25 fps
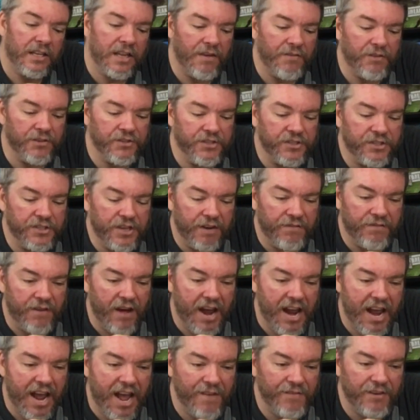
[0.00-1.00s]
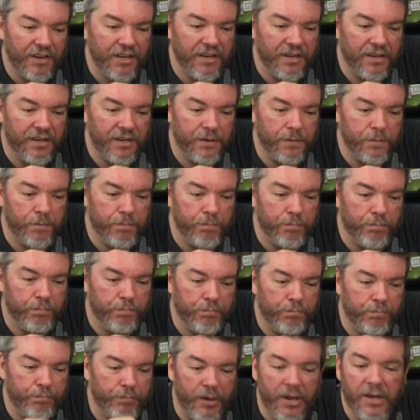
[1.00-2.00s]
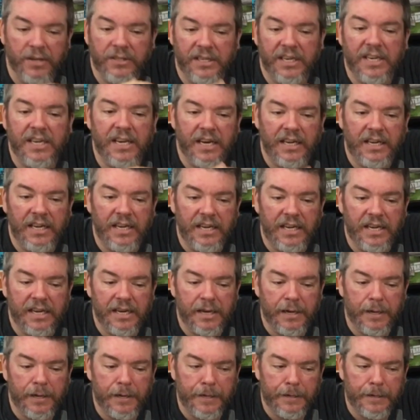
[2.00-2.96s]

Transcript: levels and stuff. I haven't plugged in any